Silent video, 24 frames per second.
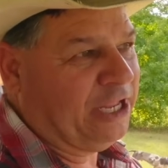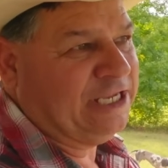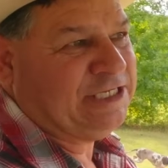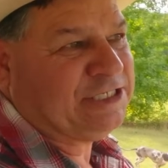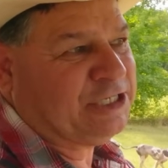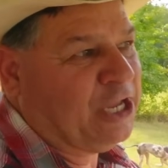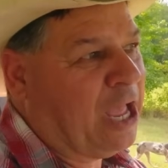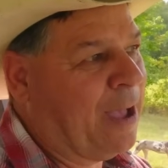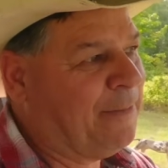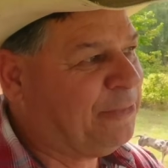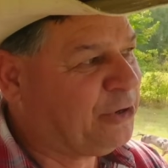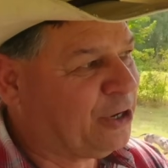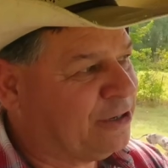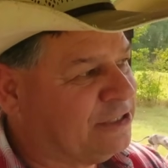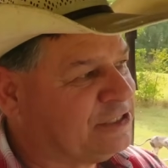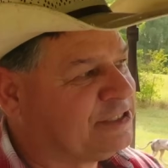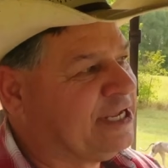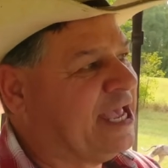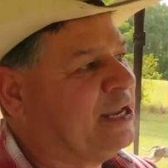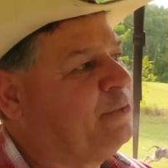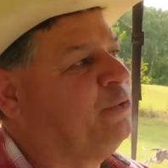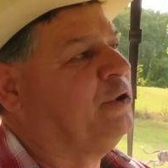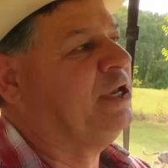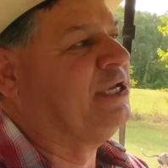he stopped, turned
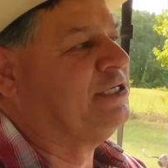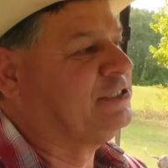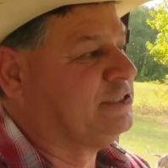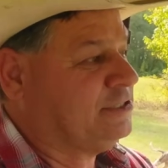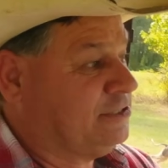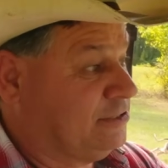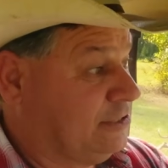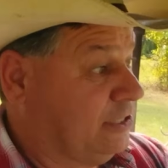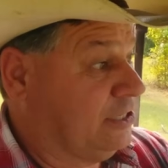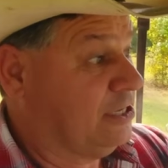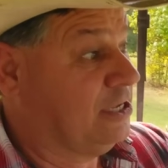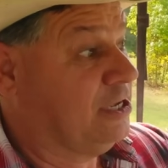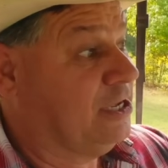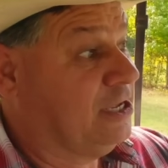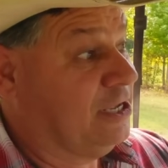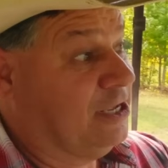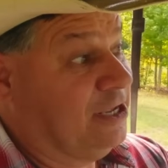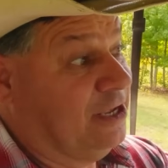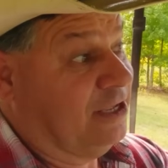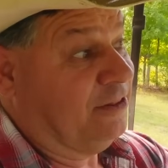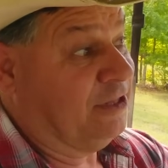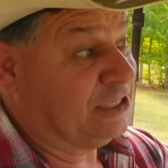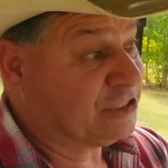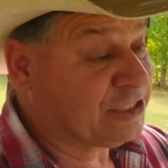sideways,
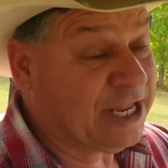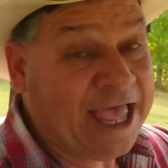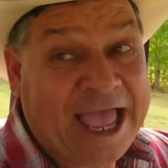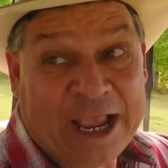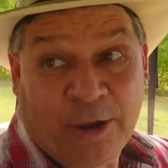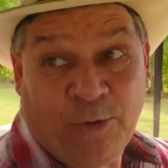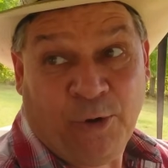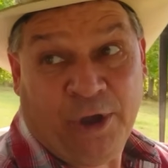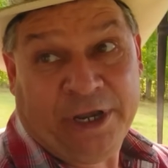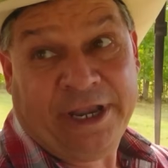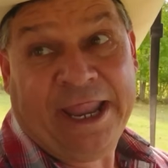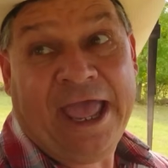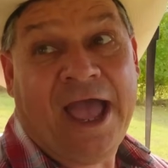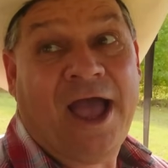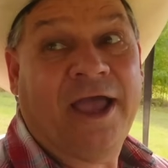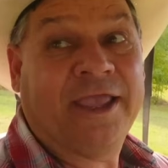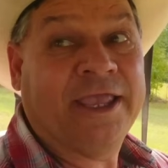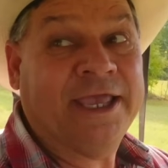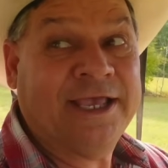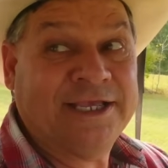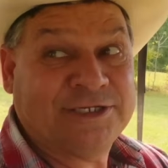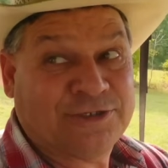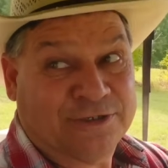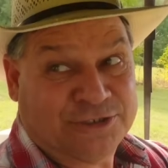and the slack wasn't out yet,